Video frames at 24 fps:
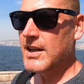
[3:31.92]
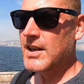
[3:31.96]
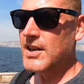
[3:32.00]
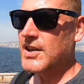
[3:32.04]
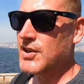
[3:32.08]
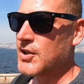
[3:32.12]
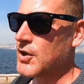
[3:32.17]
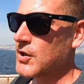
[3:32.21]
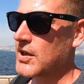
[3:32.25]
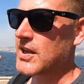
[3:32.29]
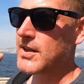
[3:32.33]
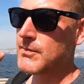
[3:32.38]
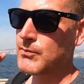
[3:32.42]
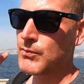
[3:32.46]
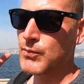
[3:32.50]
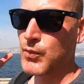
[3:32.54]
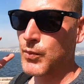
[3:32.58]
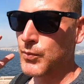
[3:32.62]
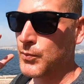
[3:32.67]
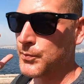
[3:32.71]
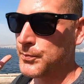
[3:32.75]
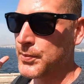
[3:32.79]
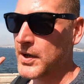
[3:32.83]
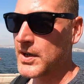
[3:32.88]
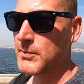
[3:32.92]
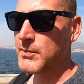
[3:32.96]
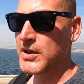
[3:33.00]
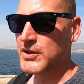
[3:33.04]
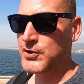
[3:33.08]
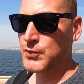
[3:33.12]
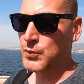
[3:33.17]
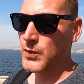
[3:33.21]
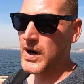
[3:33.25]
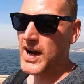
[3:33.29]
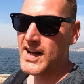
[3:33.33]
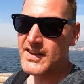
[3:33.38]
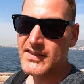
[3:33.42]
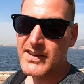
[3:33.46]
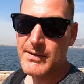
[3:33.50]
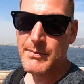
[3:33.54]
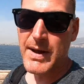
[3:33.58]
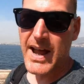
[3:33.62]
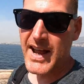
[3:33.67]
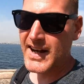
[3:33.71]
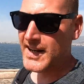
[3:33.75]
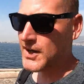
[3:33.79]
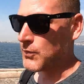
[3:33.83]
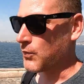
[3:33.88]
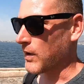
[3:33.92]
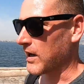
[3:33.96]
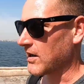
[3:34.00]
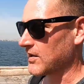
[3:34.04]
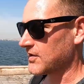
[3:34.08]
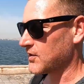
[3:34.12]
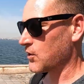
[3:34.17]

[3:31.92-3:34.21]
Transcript: you can pretty much ride them anywhere.